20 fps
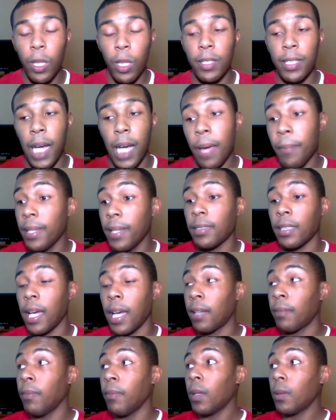when the time
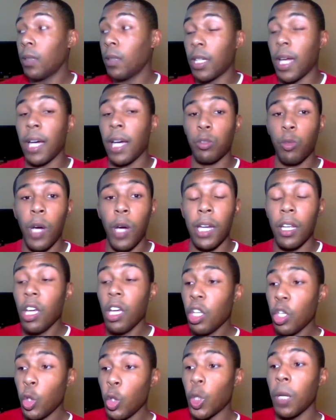is. And you guess what?